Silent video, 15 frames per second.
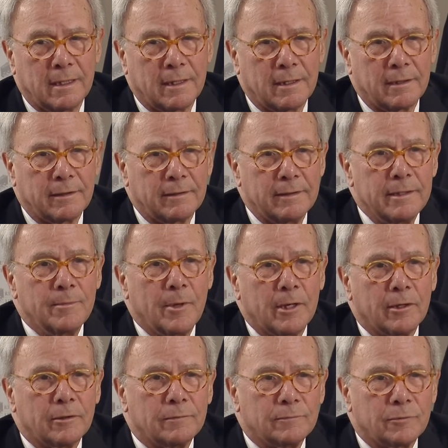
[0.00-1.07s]
uh, an
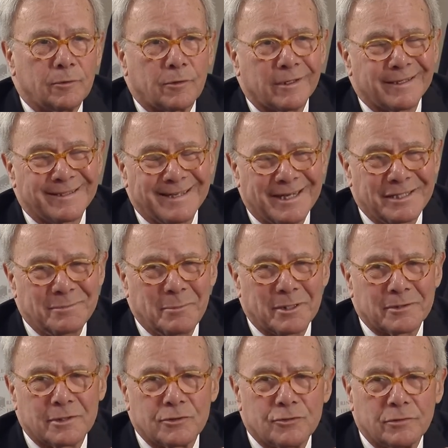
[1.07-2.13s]
email or in a text
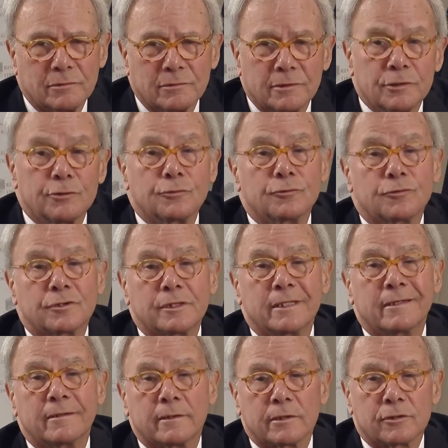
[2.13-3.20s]
message? Did you see
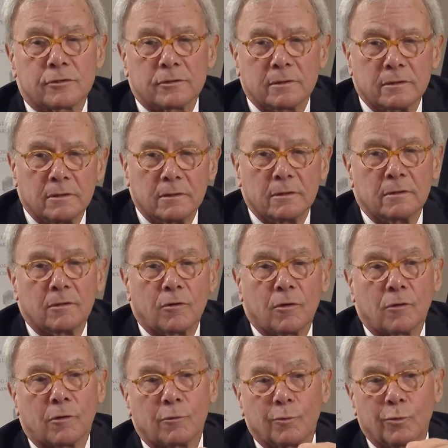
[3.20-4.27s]
this?
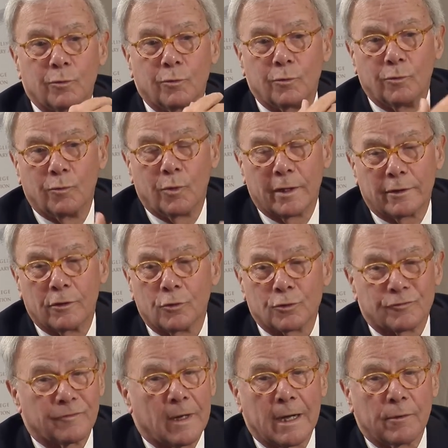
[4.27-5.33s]
Or what goes
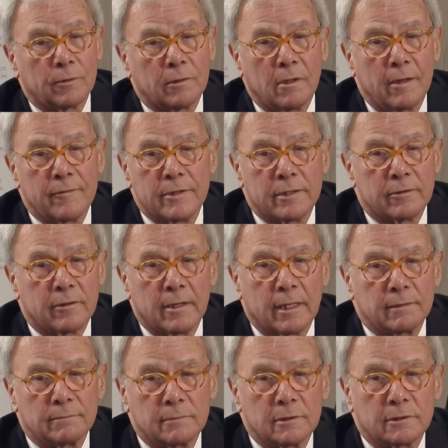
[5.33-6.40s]
viral on the internet
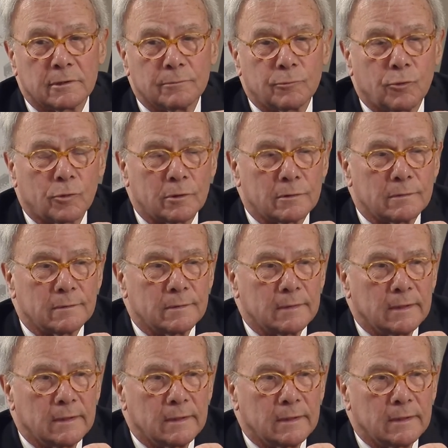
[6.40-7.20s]
is important.